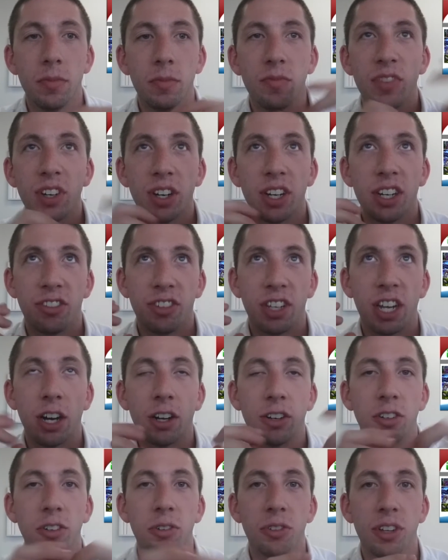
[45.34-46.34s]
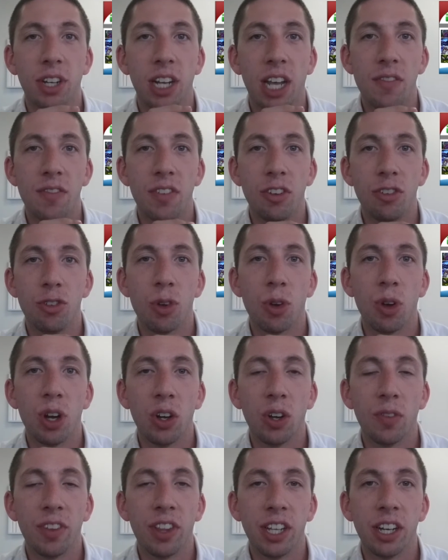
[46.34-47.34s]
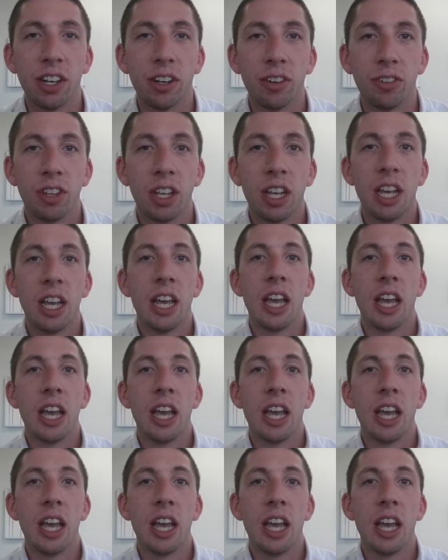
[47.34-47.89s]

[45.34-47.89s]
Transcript: various characters that I've enjoyed over the years.